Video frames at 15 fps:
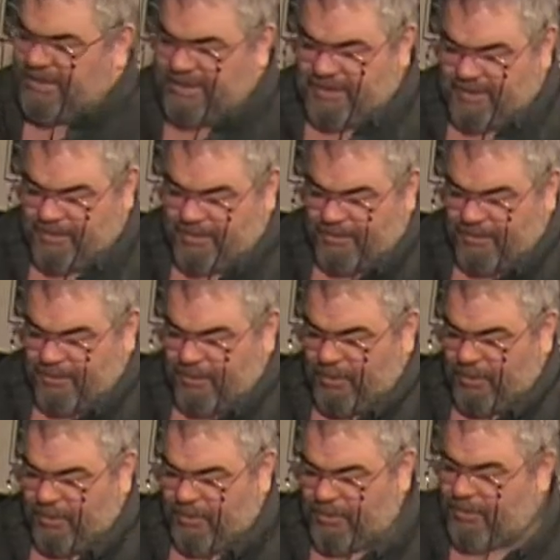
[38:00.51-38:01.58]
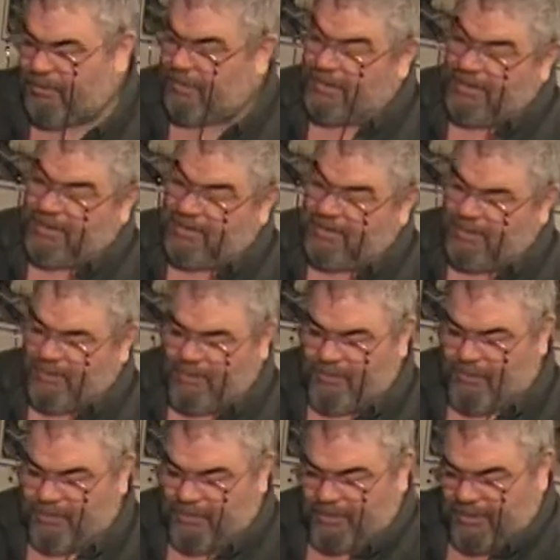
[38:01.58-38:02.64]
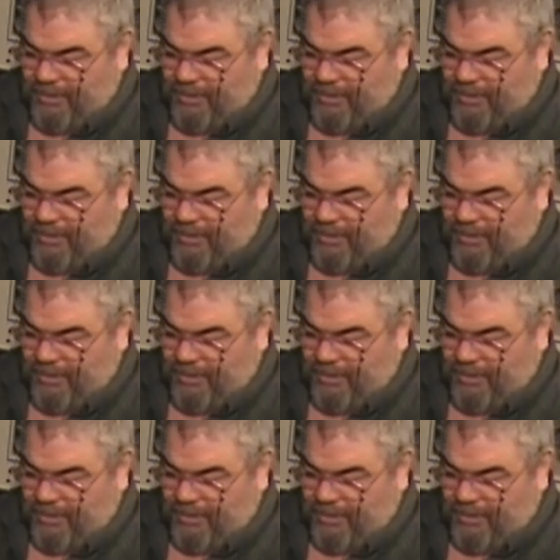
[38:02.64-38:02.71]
thing out of them. Or